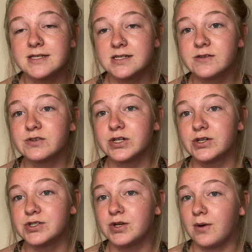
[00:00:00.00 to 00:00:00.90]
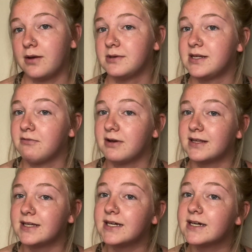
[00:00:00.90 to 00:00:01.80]
stuff triggers you, I would
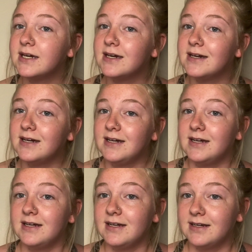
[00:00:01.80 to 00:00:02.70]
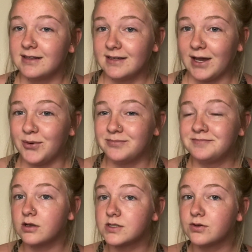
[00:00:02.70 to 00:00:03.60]
definitely click out.
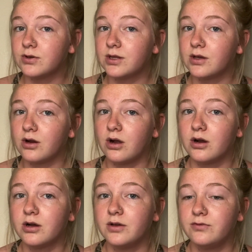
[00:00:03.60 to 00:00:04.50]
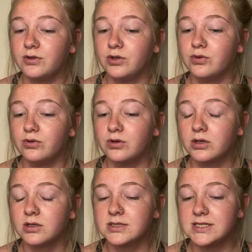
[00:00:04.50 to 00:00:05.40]
Also, there are a few
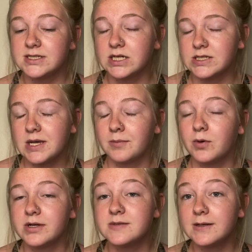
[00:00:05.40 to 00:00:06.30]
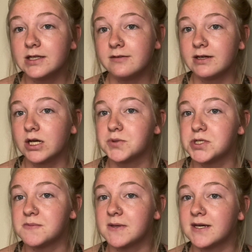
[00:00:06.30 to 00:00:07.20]
details I'm going to be leaving out
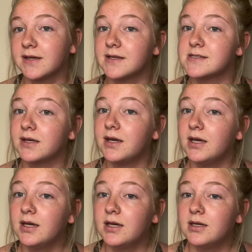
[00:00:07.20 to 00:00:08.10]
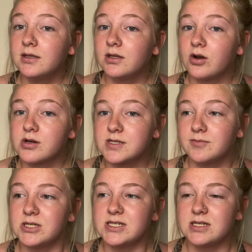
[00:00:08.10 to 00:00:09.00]
just because there are some
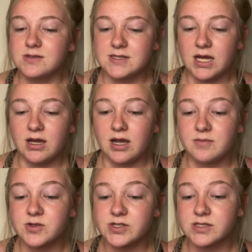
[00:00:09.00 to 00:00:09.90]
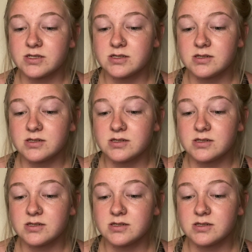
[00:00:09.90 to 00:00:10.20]
details that I'm just